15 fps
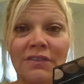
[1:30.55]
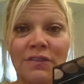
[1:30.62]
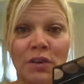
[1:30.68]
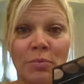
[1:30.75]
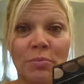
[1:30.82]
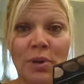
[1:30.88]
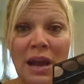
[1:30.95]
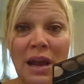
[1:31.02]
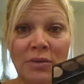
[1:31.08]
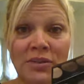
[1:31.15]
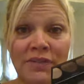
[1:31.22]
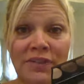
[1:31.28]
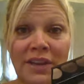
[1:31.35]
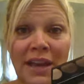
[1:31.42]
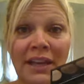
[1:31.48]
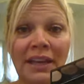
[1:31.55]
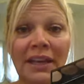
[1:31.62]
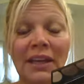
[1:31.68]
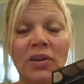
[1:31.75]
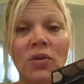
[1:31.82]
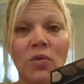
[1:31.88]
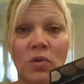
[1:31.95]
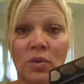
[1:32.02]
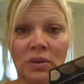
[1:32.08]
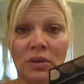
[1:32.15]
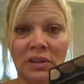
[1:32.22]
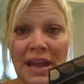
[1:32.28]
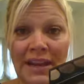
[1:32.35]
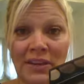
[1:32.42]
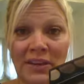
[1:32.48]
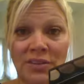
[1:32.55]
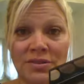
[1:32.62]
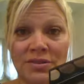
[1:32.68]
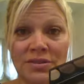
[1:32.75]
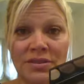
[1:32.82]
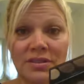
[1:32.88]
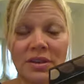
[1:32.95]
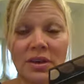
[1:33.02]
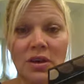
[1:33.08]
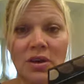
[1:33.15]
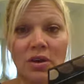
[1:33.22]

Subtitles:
for brow defining or liners,